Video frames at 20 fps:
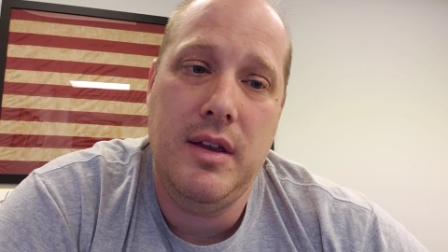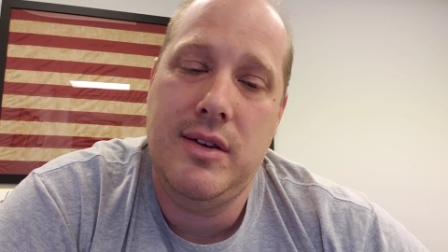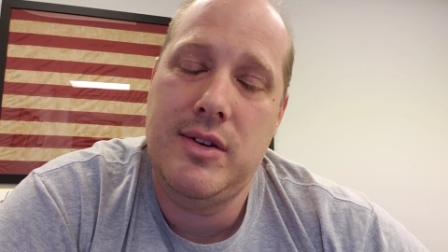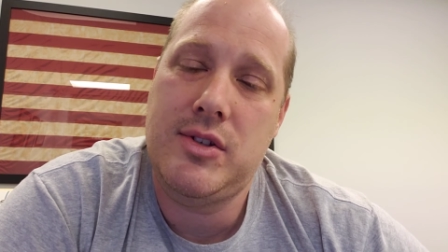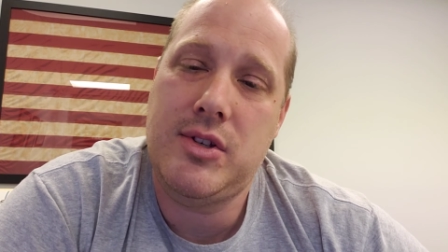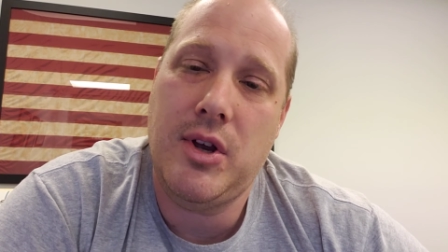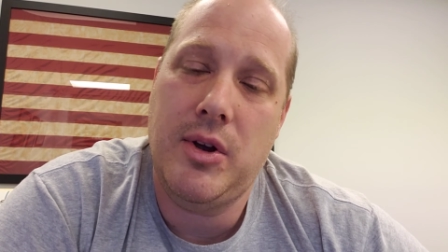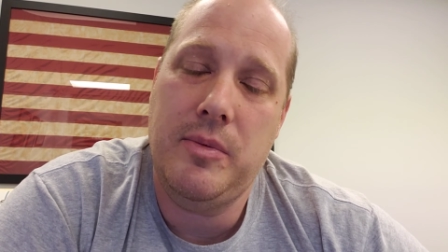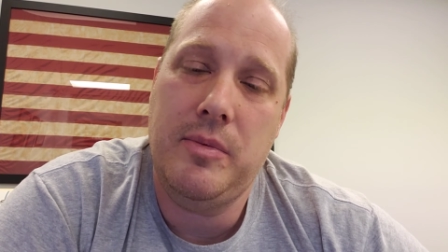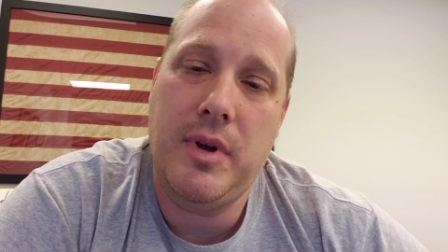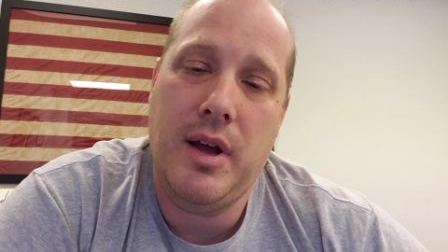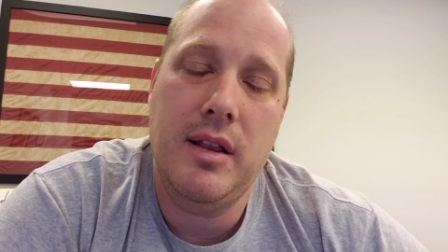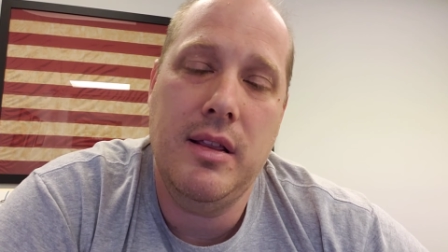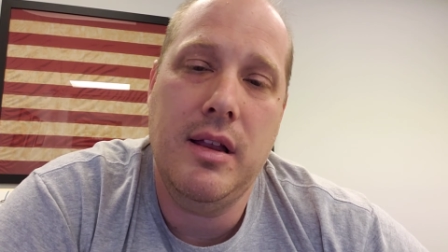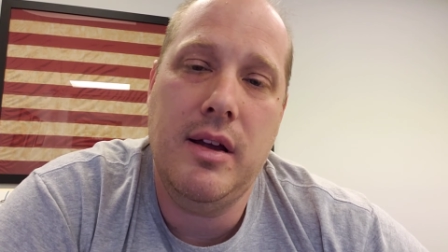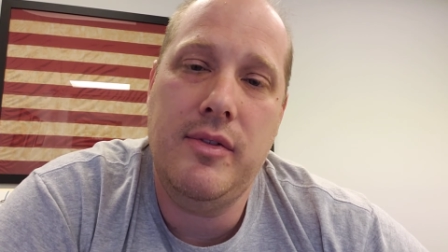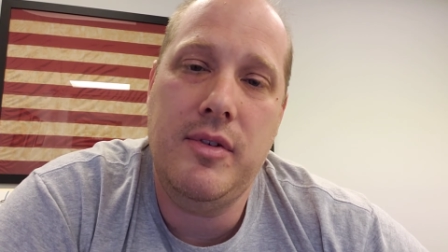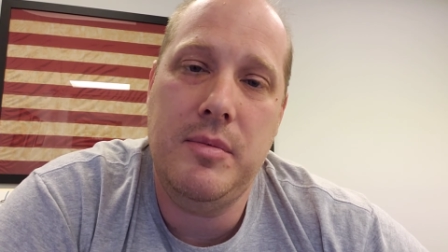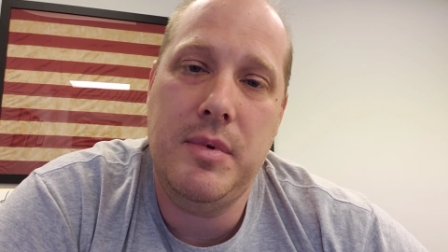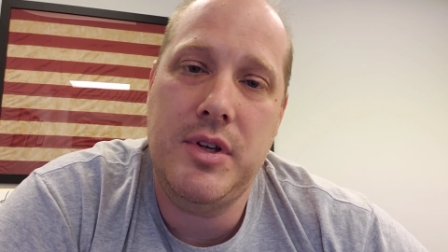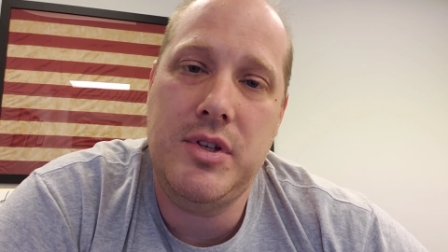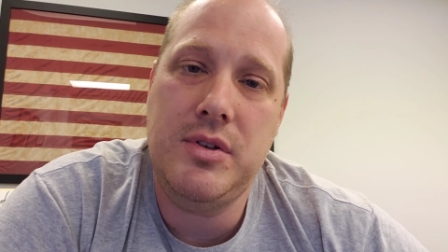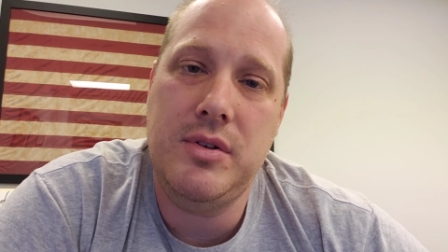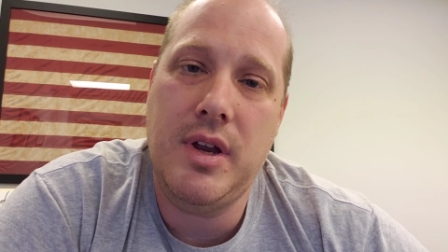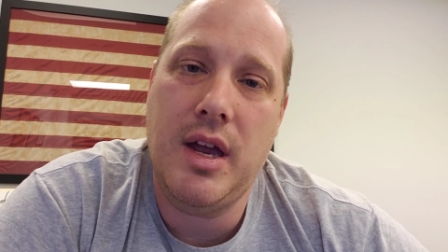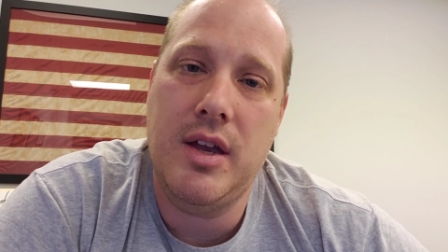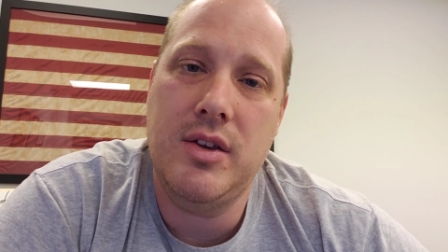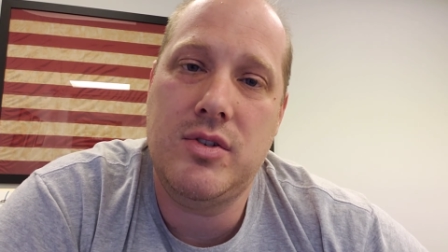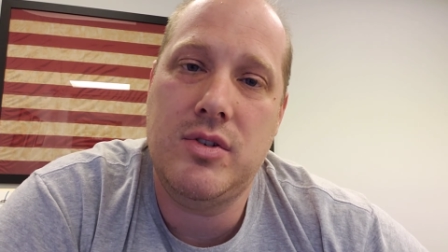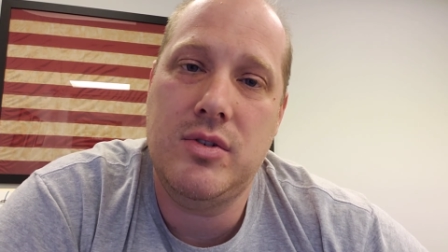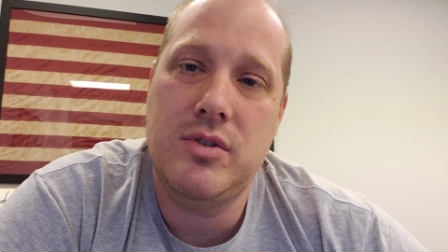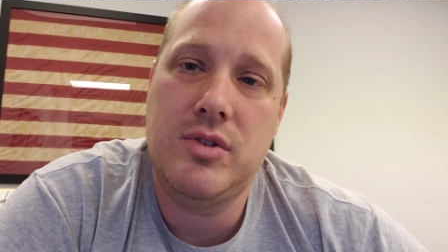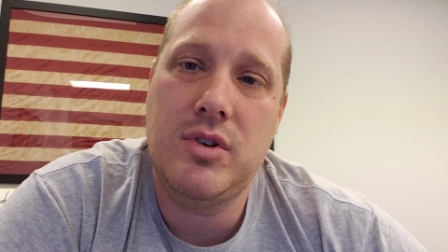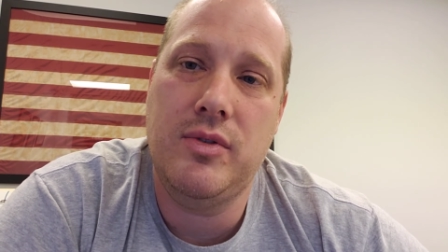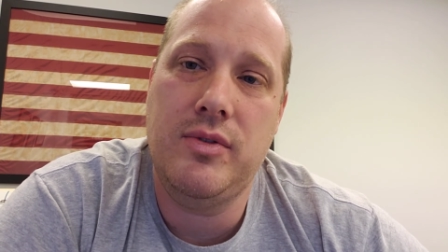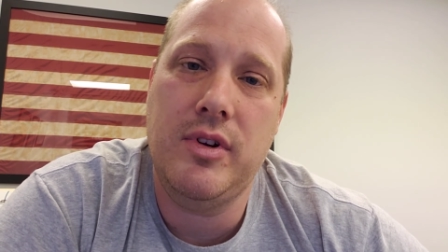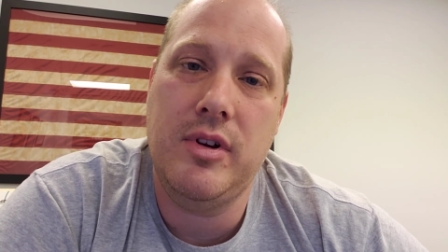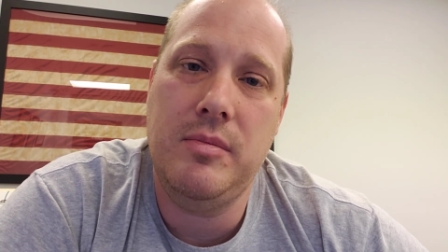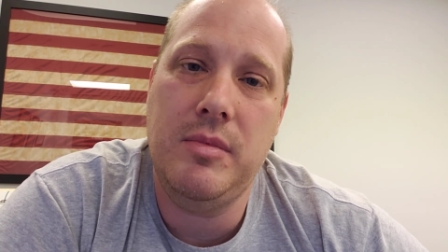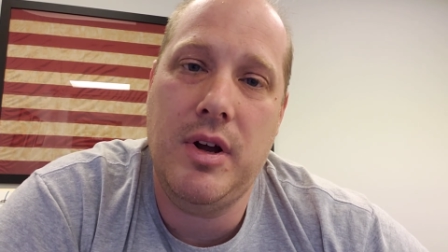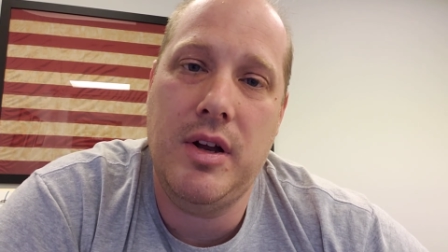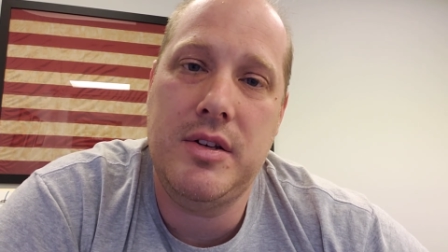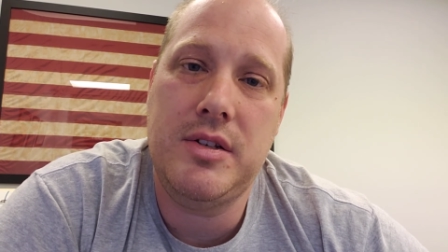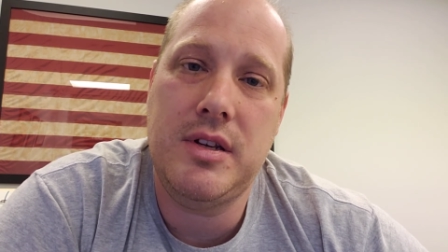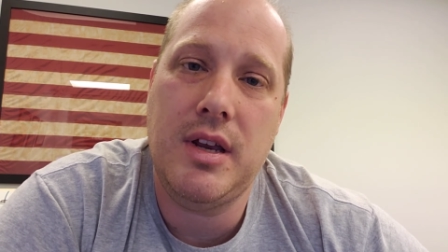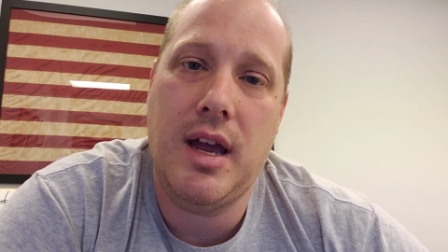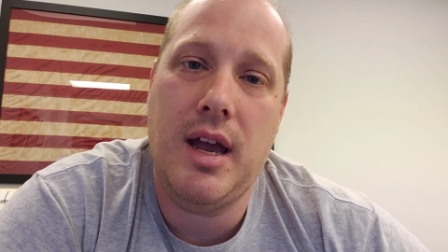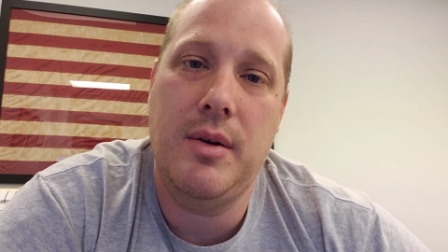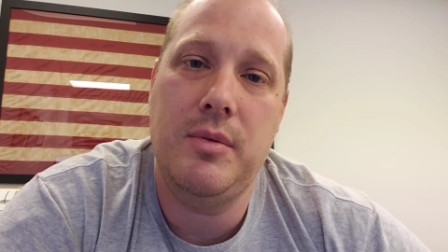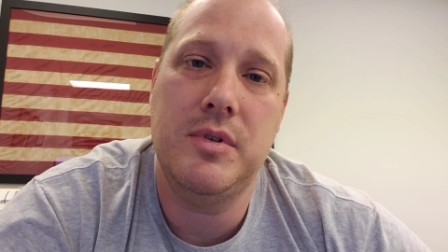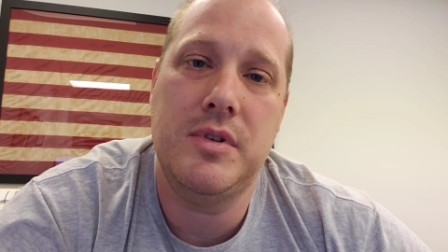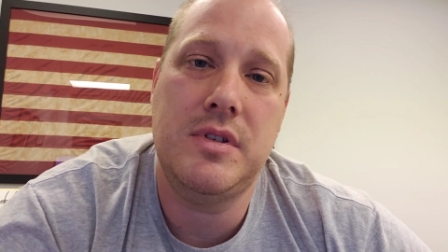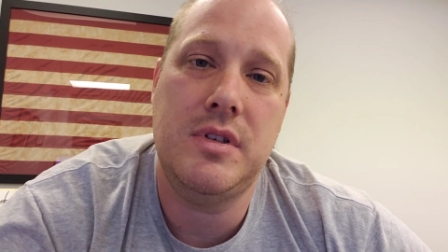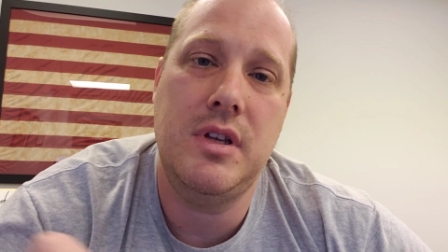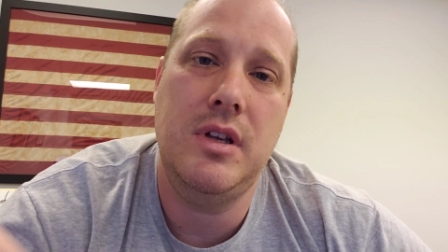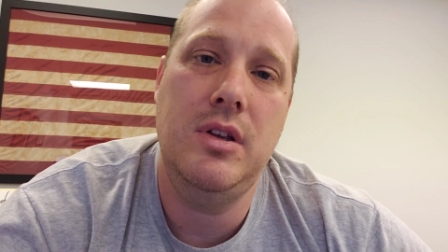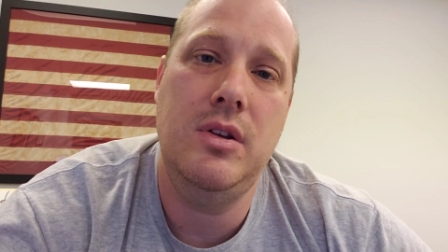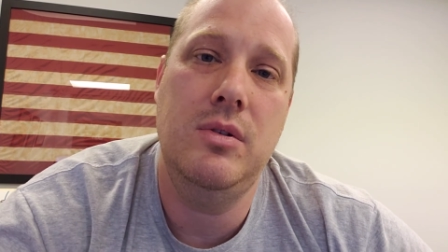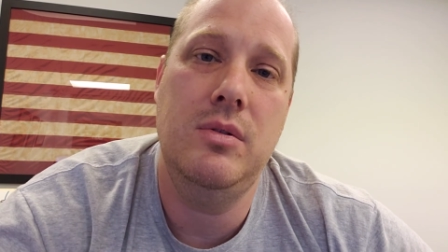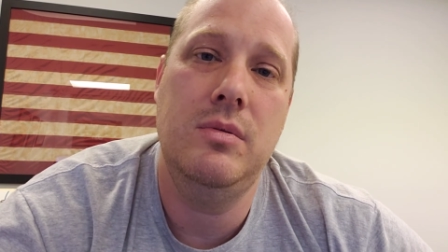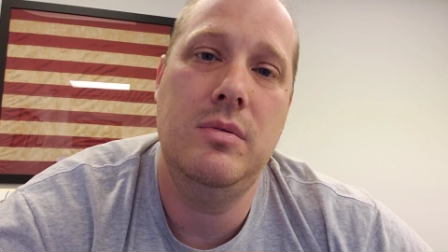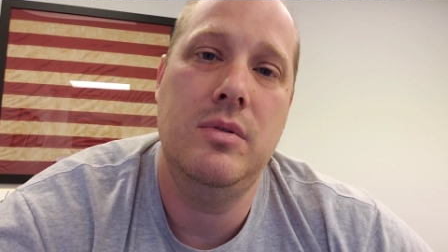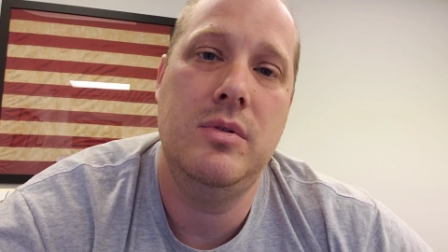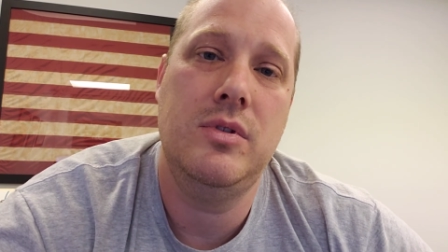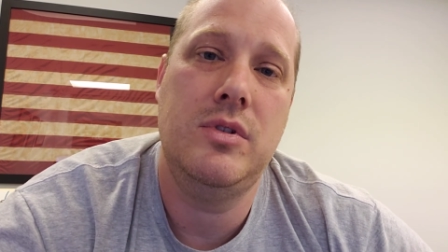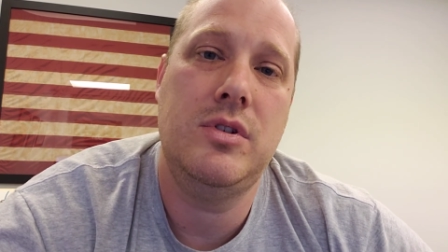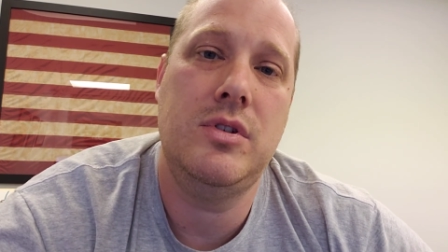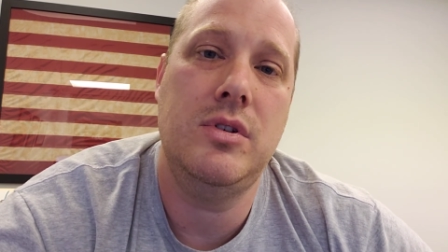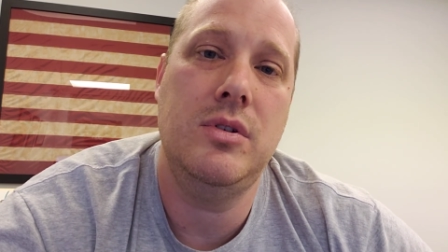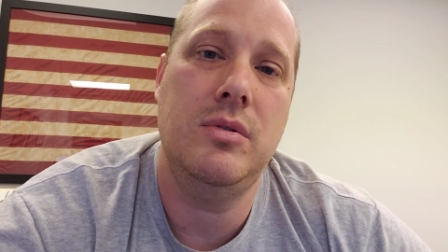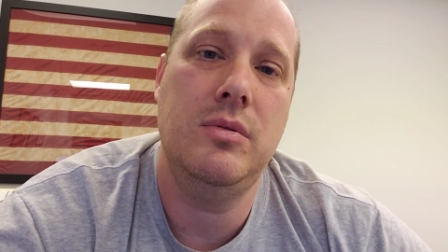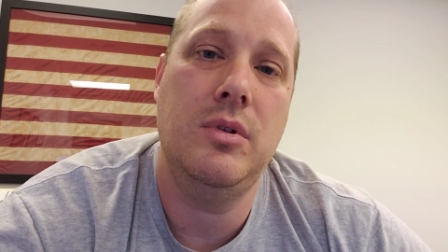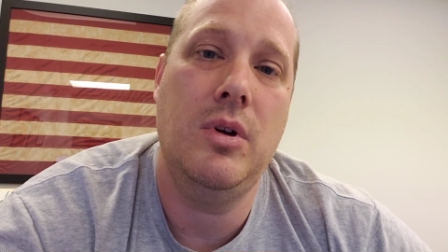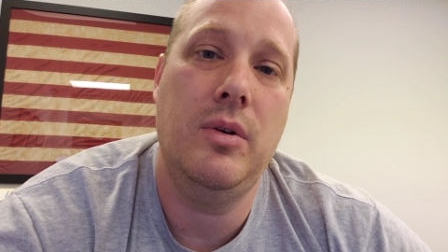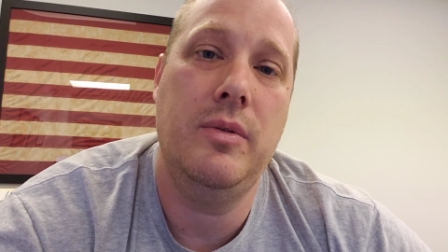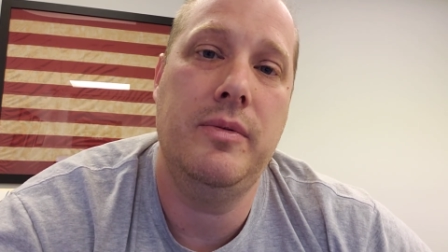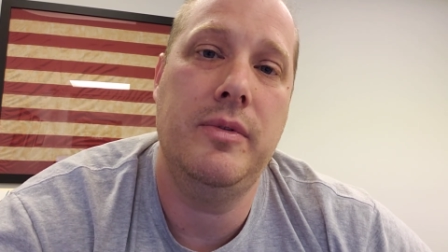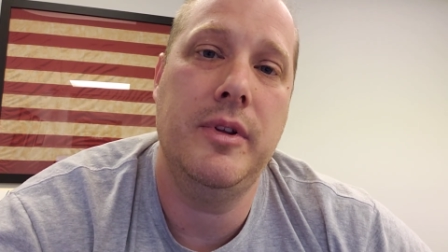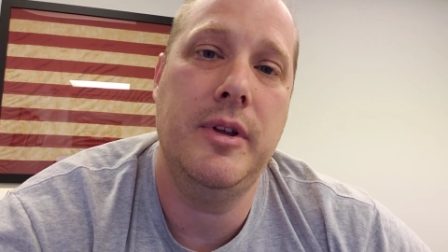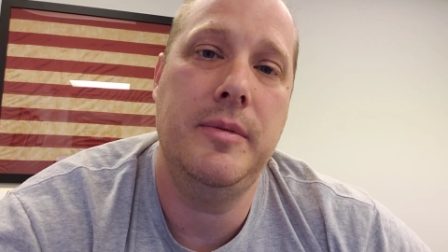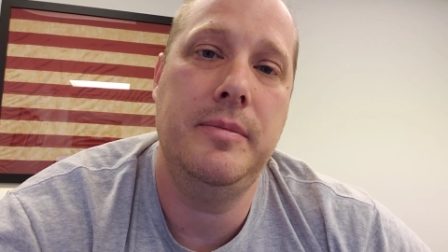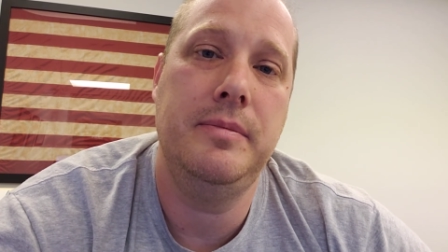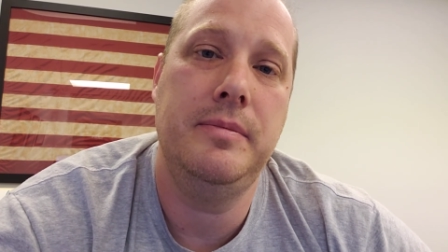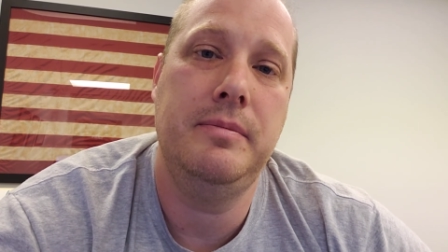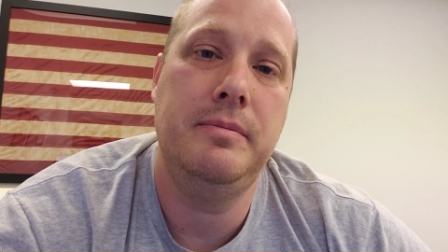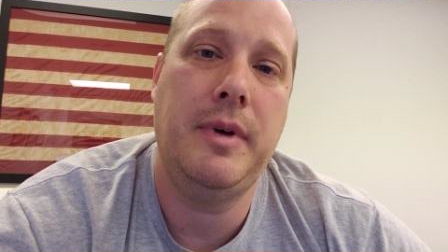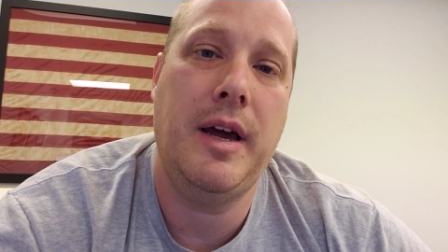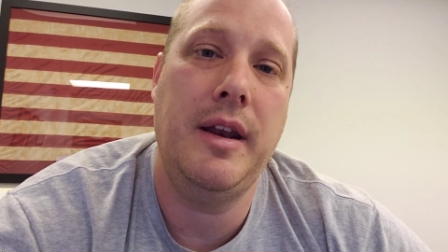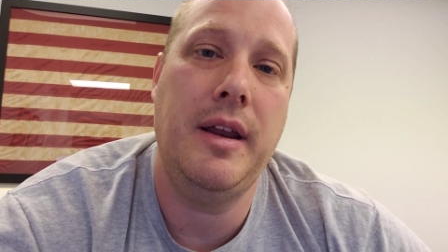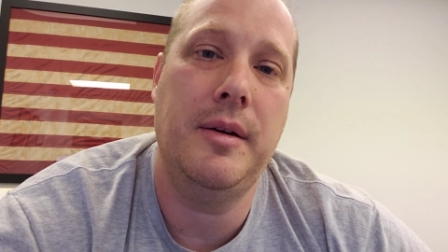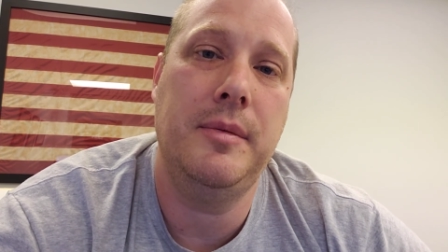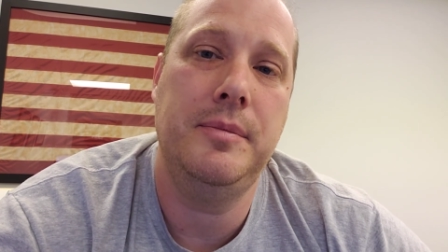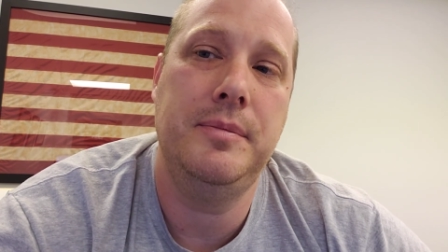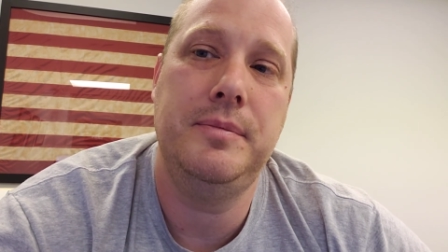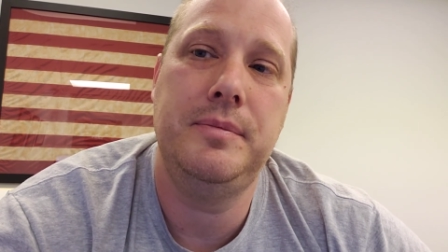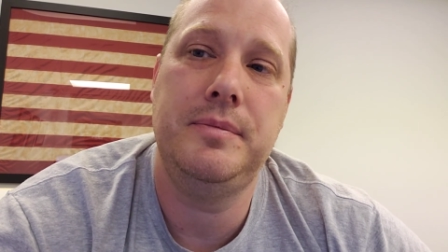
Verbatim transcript: So I love and miss you guys so very much. I will see you soon, hopefully. Bye now.